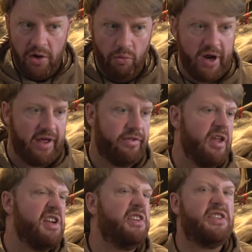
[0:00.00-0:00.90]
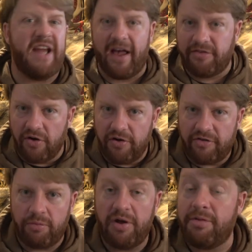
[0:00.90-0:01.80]
with
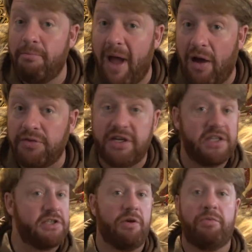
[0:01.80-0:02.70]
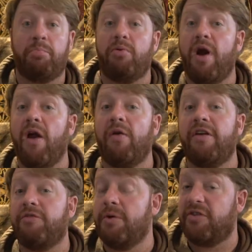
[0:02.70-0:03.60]
deserts, with mountains, with
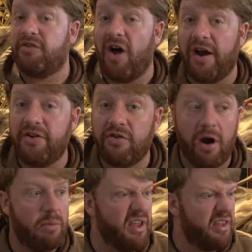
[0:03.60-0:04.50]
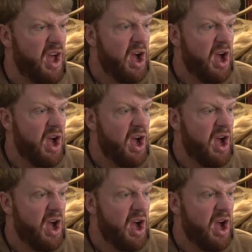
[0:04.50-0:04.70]
prairies, with tundra, with